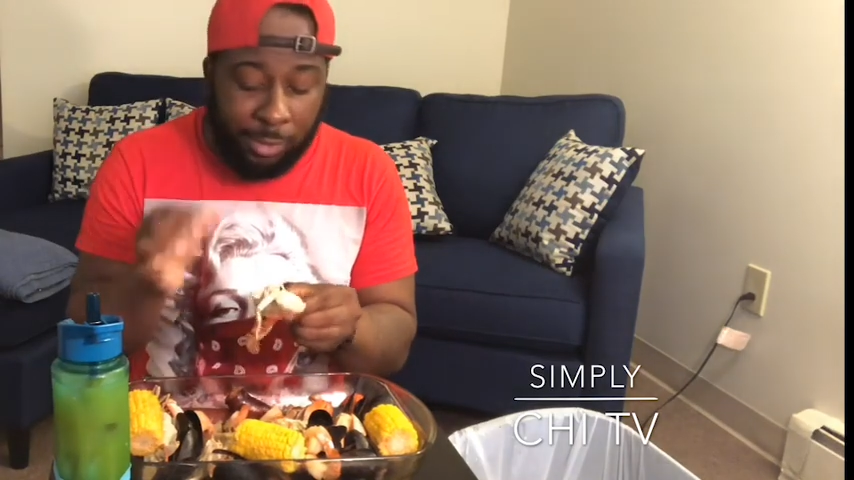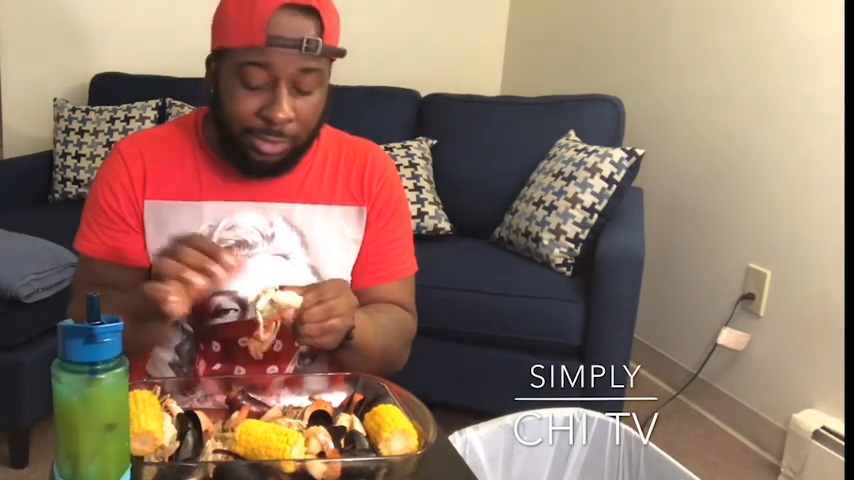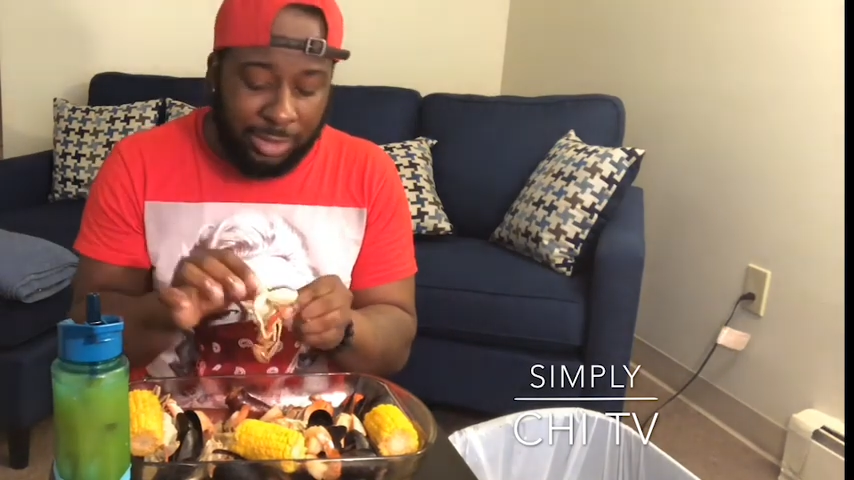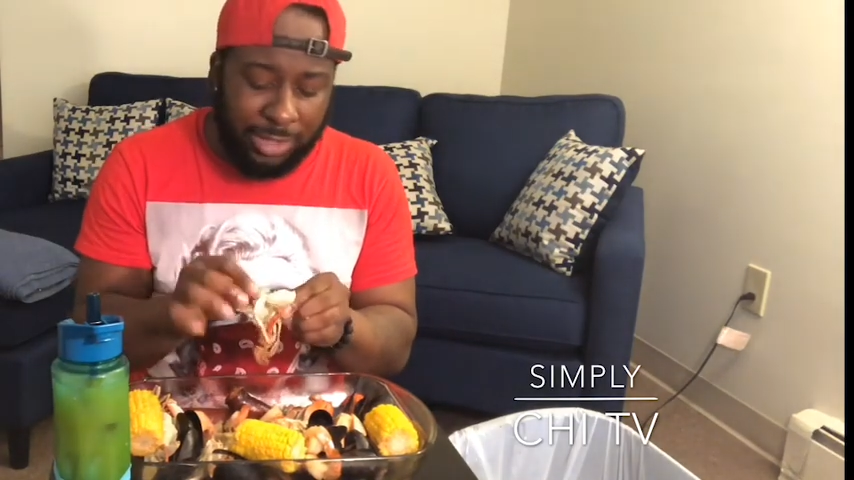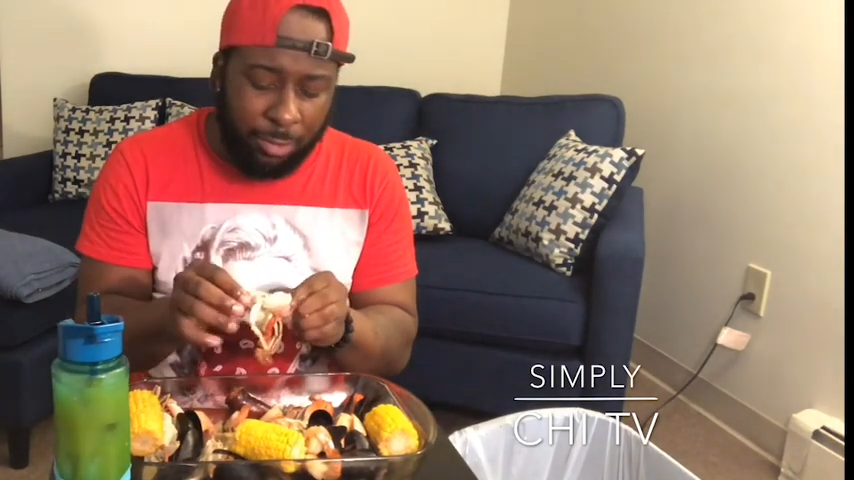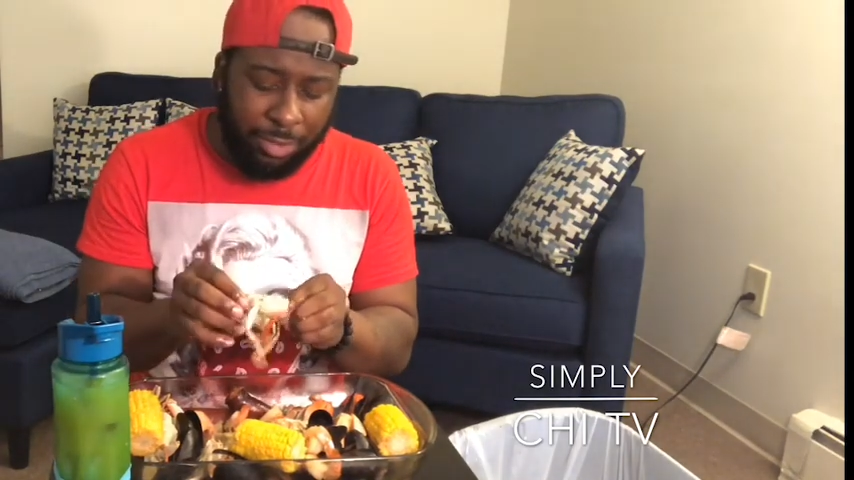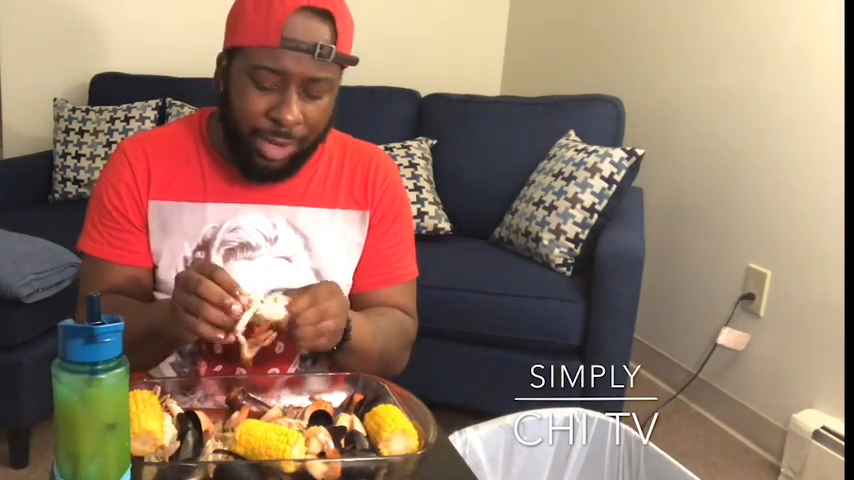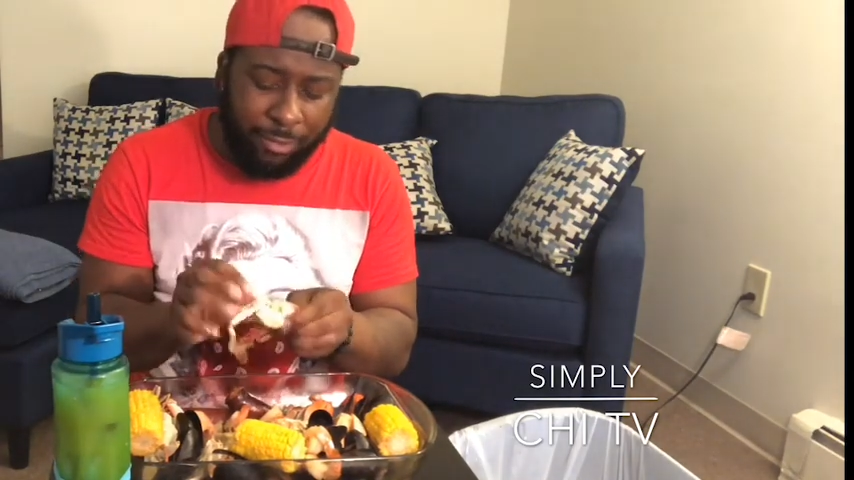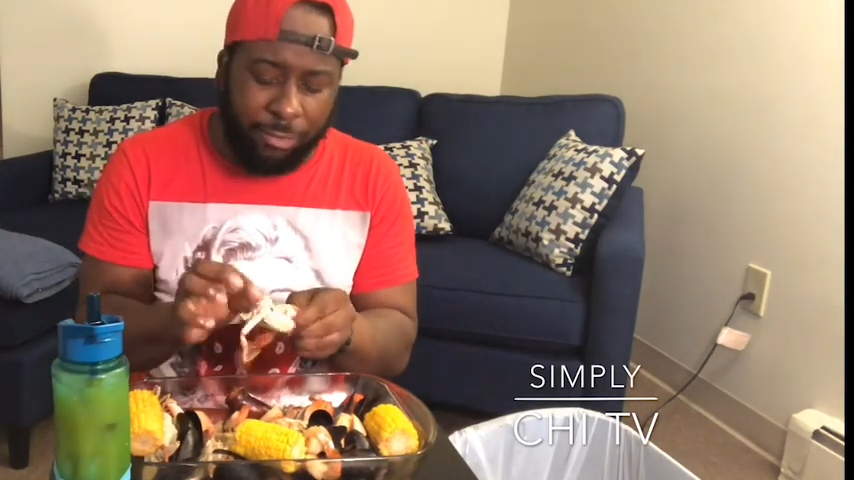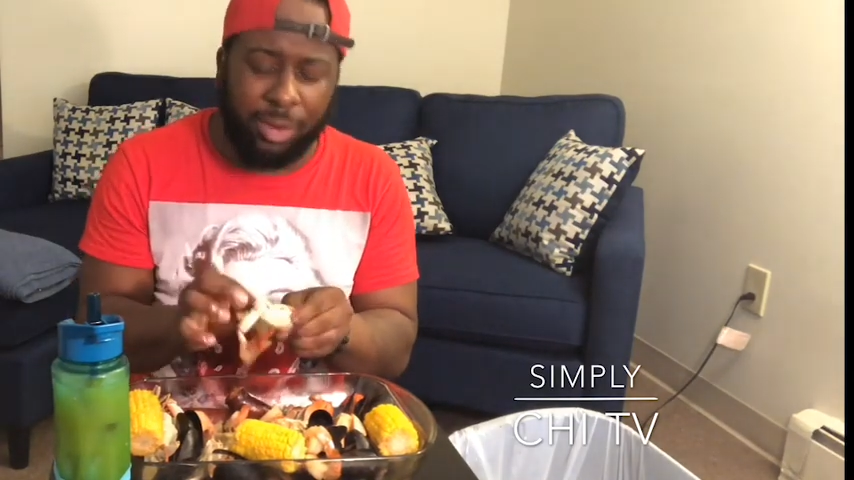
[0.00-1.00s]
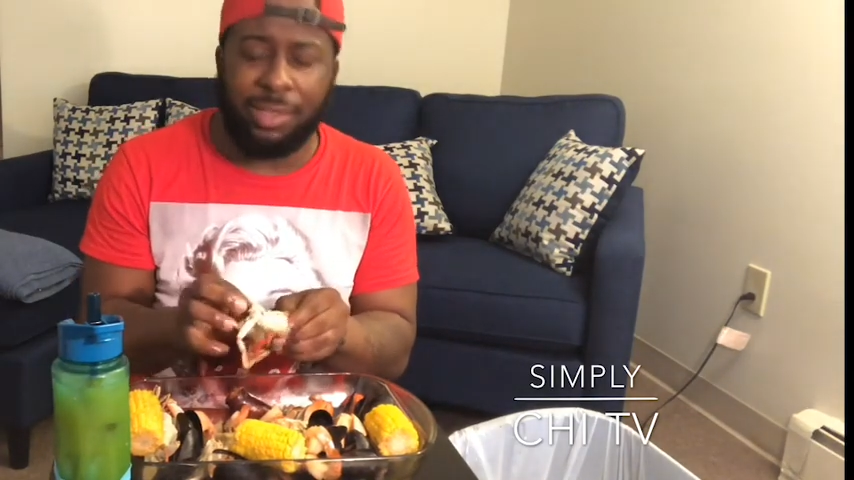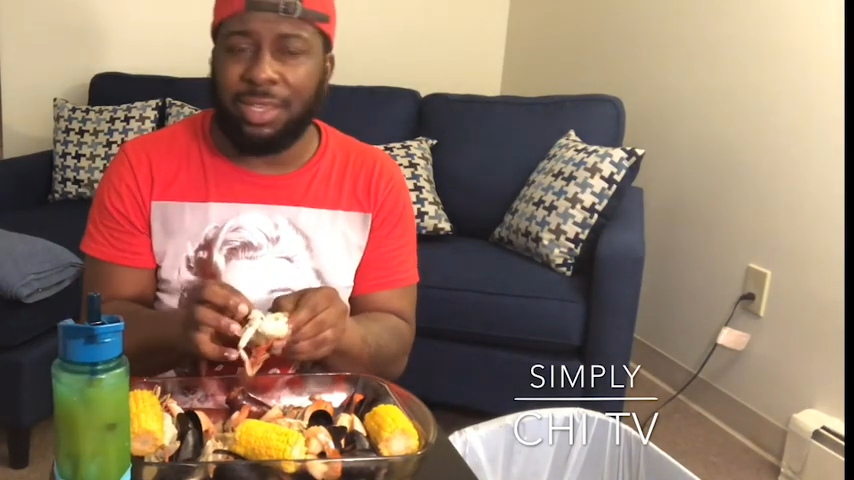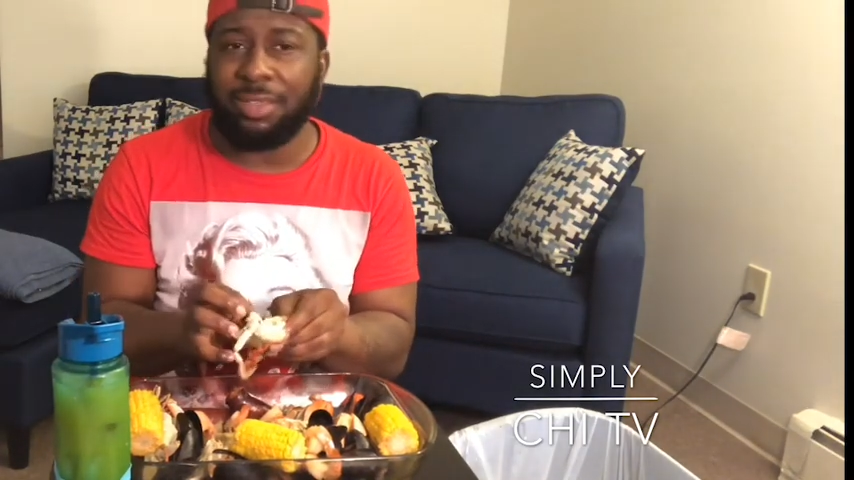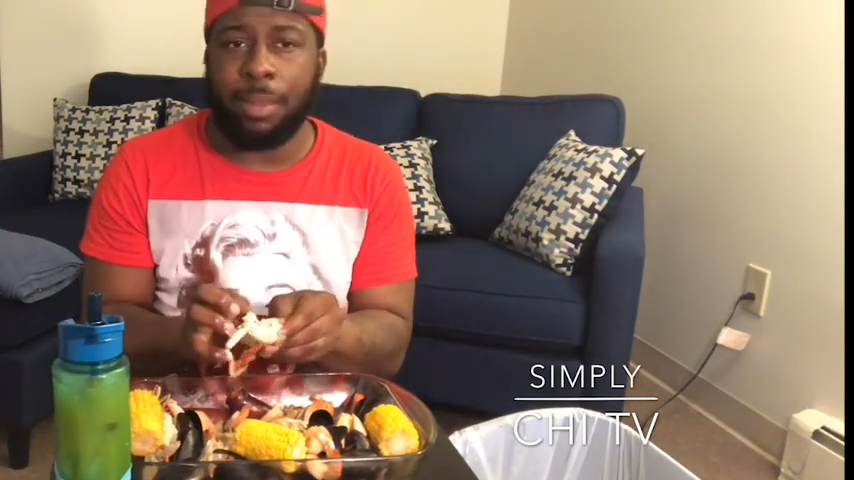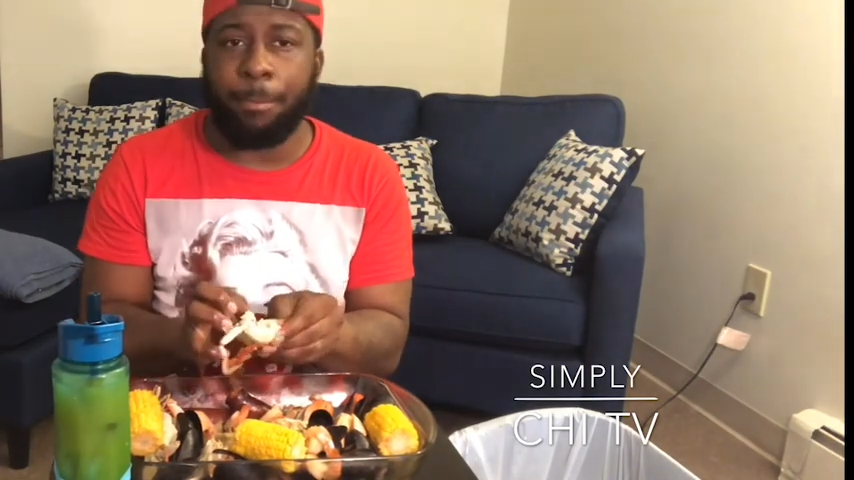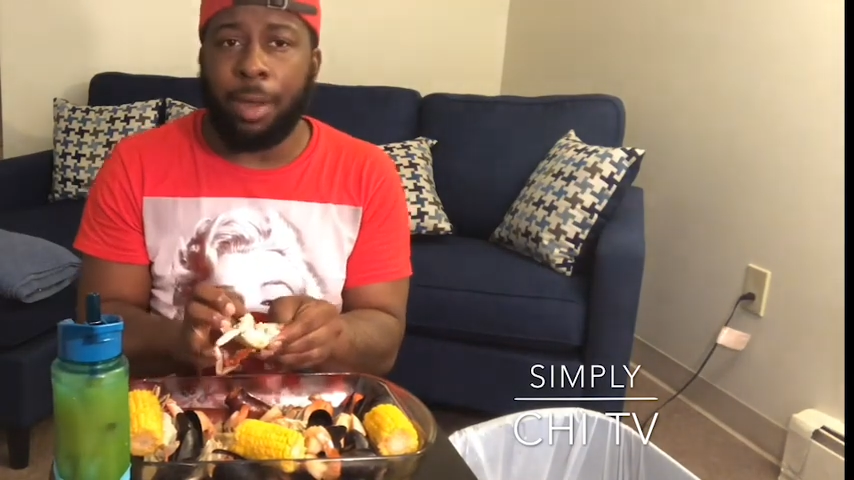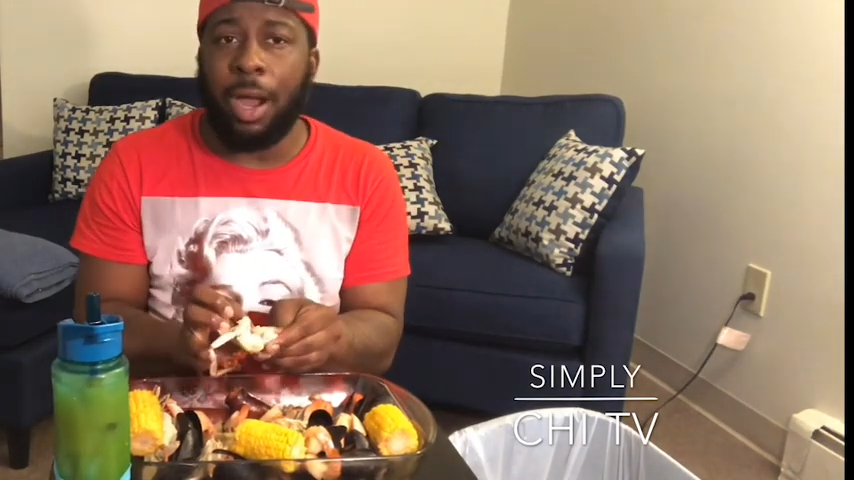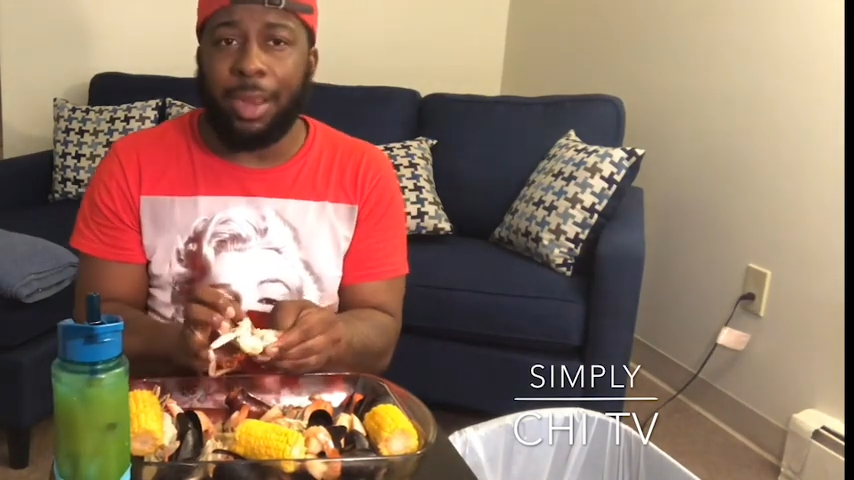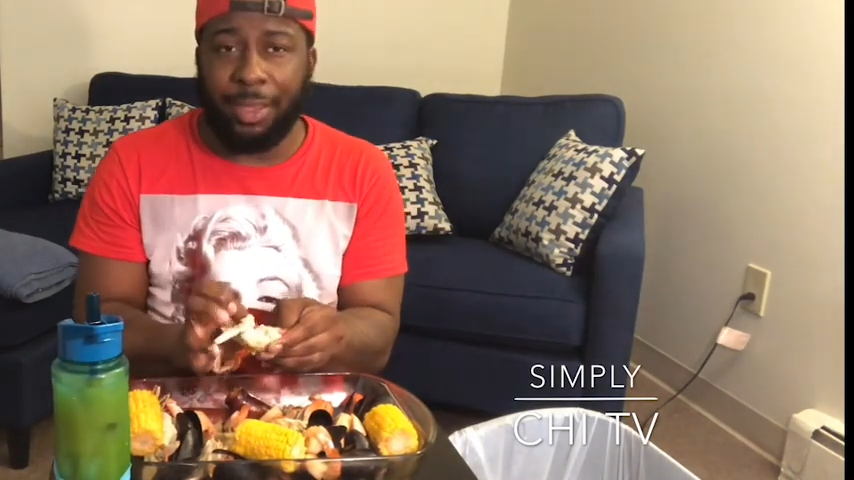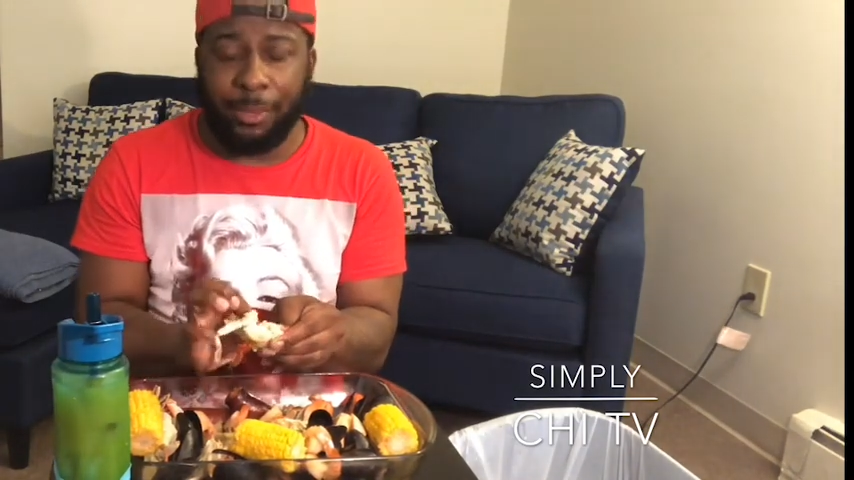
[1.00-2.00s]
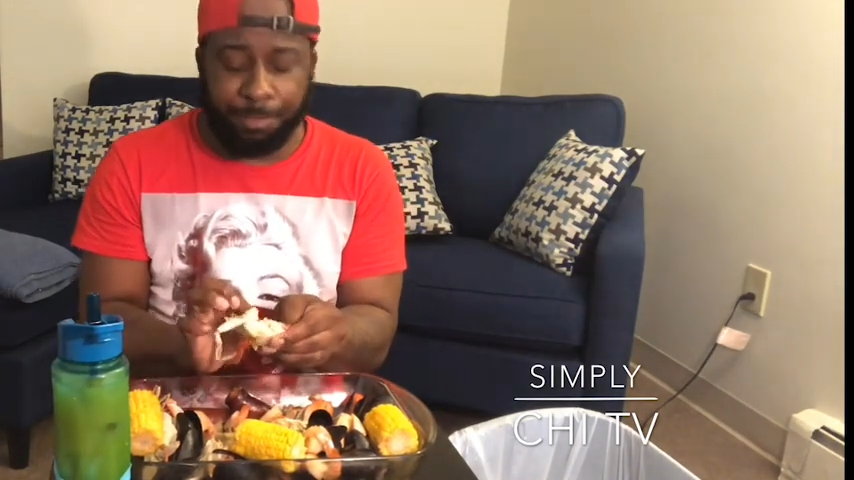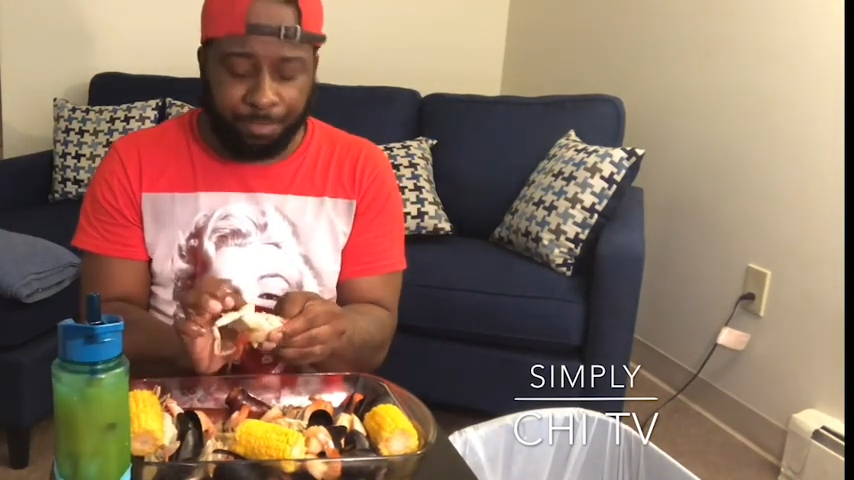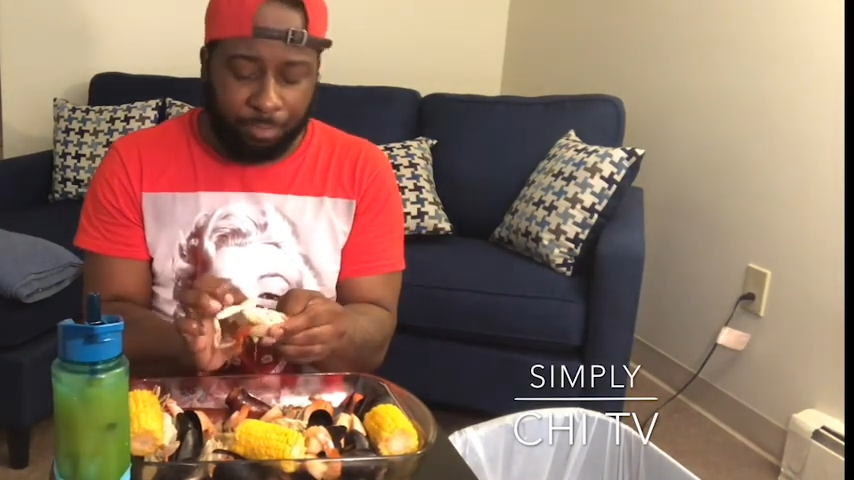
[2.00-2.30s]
because I would never really eat the body.